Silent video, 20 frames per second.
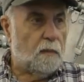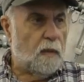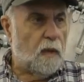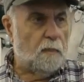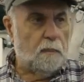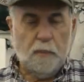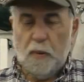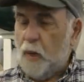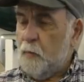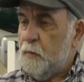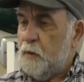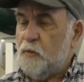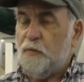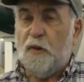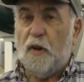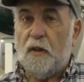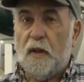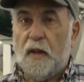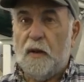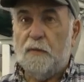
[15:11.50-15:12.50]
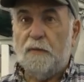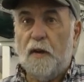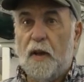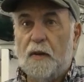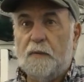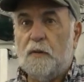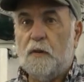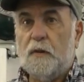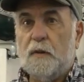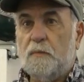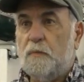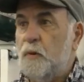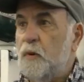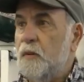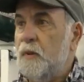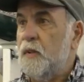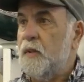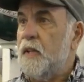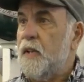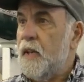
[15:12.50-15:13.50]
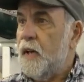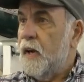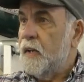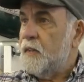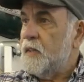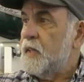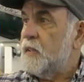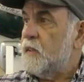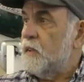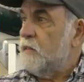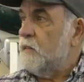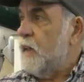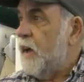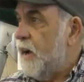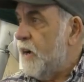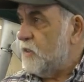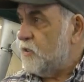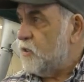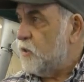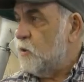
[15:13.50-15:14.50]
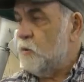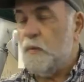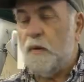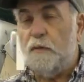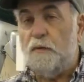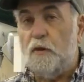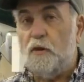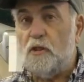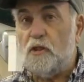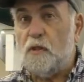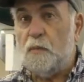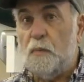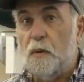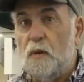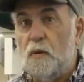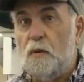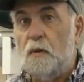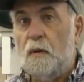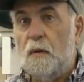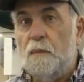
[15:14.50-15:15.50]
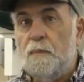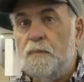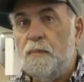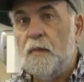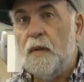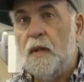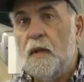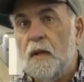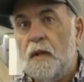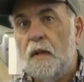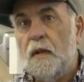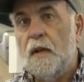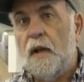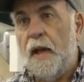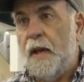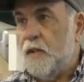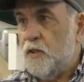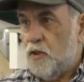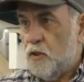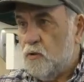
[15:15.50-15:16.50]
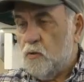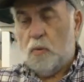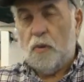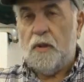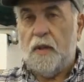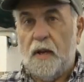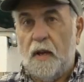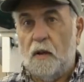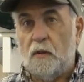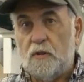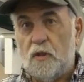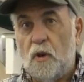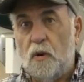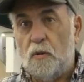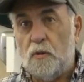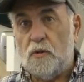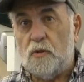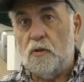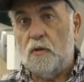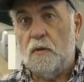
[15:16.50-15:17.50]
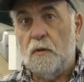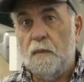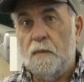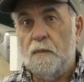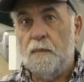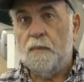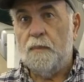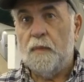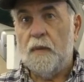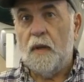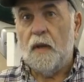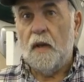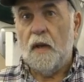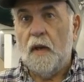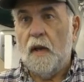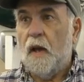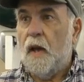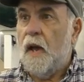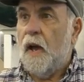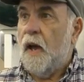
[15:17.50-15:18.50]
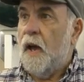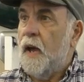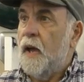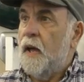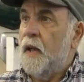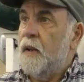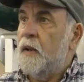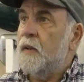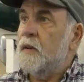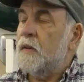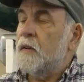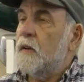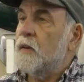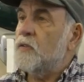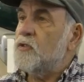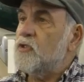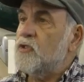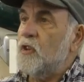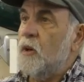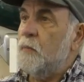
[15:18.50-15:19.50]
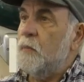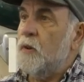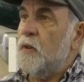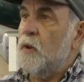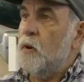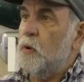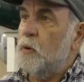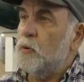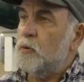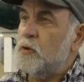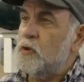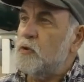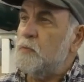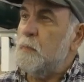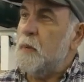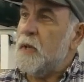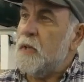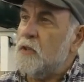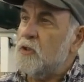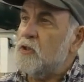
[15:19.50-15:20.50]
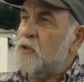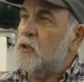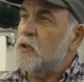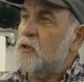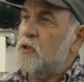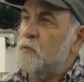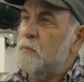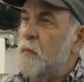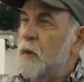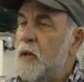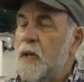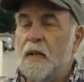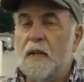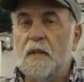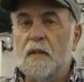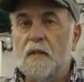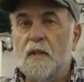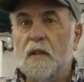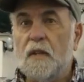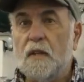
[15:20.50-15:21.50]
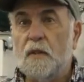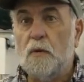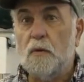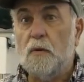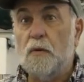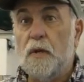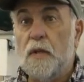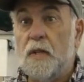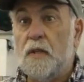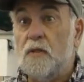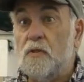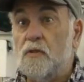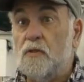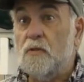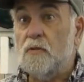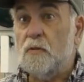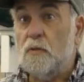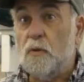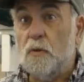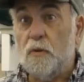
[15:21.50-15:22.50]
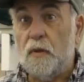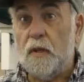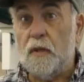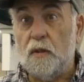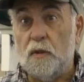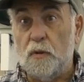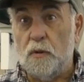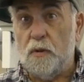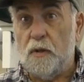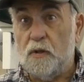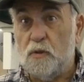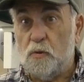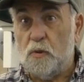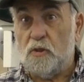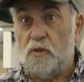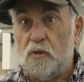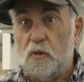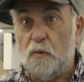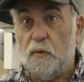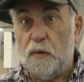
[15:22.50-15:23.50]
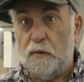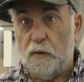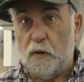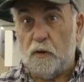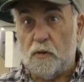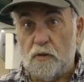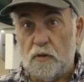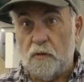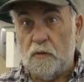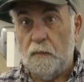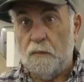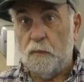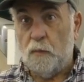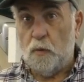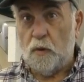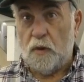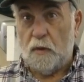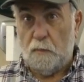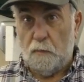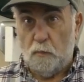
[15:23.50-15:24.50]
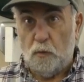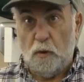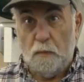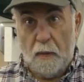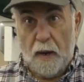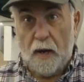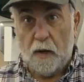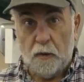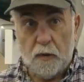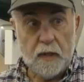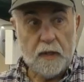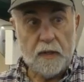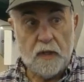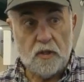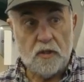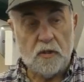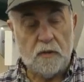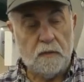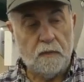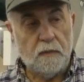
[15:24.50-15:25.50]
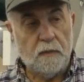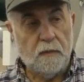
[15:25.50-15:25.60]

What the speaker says: it pretty much fell out of favor. It really, I think the last of the reversible engines were the Altos. And some of those speedsters made in the 30s, early 30s, would still reverse with battery ignition.